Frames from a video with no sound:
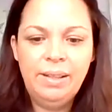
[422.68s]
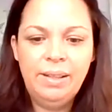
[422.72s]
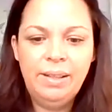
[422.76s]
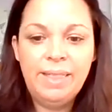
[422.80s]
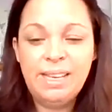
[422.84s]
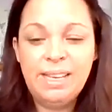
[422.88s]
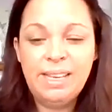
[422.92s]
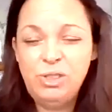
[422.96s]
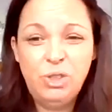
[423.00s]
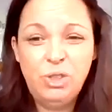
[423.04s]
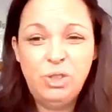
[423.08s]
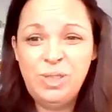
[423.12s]

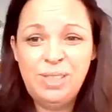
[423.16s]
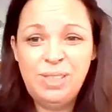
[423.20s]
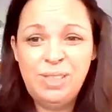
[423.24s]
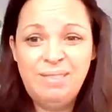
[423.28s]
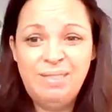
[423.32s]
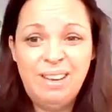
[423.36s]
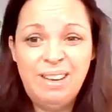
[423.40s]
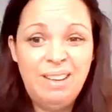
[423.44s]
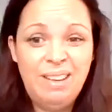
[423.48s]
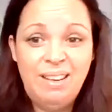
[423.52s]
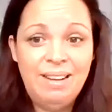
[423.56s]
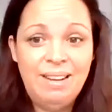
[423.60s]
That's just,
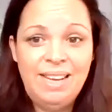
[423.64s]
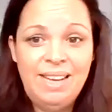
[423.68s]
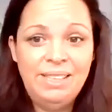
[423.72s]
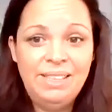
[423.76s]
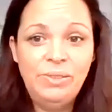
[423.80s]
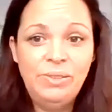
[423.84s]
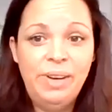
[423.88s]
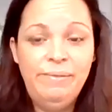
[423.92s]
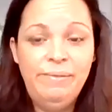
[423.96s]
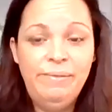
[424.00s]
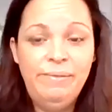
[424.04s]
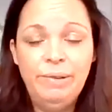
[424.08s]

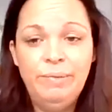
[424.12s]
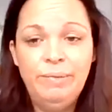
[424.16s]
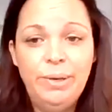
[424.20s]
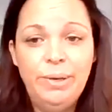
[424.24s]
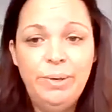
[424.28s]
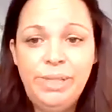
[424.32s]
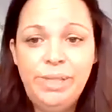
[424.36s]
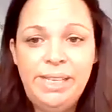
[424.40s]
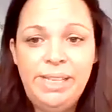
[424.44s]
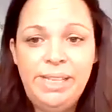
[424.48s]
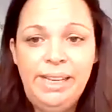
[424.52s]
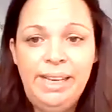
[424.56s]
it's not even a
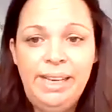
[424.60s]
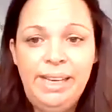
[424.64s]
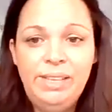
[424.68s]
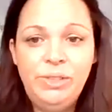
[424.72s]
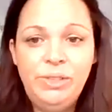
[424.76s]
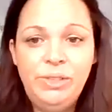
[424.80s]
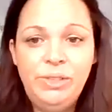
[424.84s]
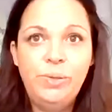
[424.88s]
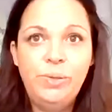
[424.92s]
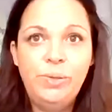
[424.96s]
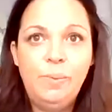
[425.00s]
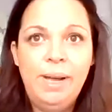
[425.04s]
routine, it's
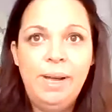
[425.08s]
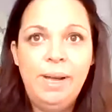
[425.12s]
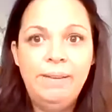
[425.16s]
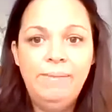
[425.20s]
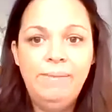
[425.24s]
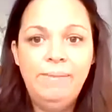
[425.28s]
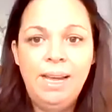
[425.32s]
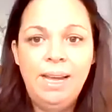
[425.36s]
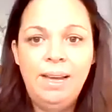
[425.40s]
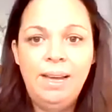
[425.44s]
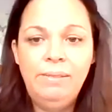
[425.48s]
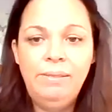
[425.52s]
a way
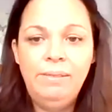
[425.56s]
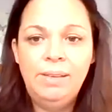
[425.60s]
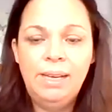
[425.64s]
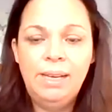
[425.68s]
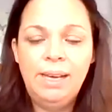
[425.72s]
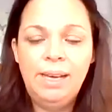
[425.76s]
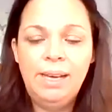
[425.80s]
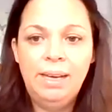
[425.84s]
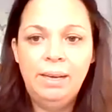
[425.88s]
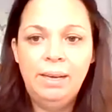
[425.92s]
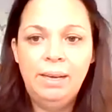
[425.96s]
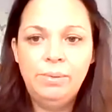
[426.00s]
of life
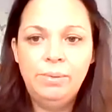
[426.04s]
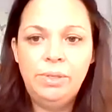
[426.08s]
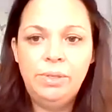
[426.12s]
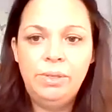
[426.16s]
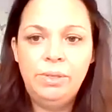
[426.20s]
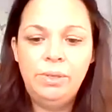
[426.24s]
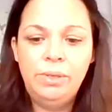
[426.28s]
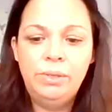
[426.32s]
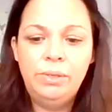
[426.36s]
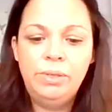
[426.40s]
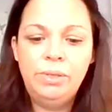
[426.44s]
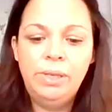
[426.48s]
now
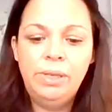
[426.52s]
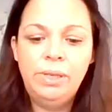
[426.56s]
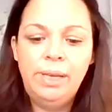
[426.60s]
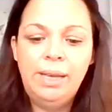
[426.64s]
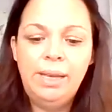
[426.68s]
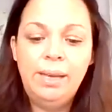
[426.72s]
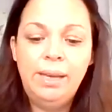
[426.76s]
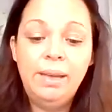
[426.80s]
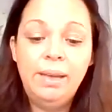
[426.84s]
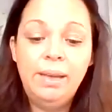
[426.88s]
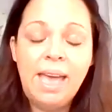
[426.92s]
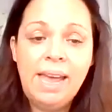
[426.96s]
to
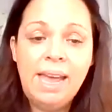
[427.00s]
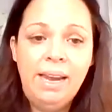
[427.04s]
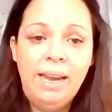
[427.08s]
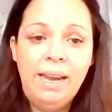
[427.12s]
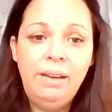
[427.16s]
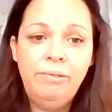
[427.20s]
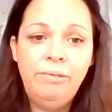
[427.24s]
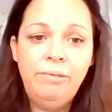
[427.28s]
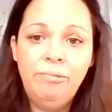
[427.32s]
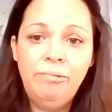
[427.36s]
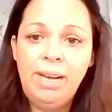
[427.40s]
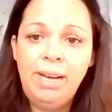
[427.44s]

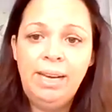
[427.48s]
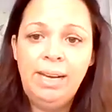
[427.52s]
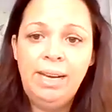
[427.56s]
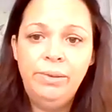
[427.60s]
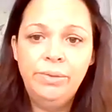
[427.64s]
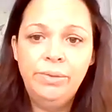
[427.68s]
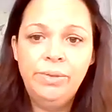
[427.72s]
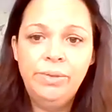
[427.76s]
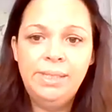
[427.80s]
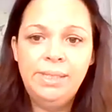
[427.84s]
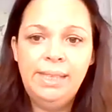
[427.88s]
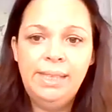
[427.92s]
aid really
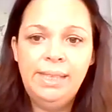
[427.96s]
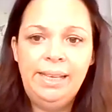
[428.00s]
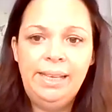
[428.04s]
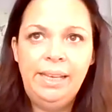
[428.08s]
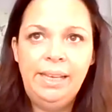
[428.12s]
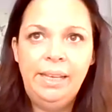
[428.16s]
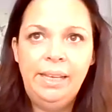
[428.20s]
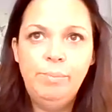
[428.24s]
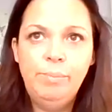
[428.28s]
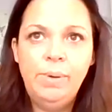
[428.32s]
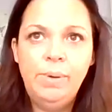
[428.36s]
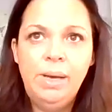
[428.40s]
good
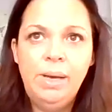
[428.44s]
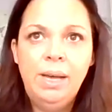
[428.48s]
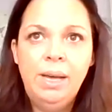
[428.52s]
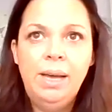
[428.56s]
sleep.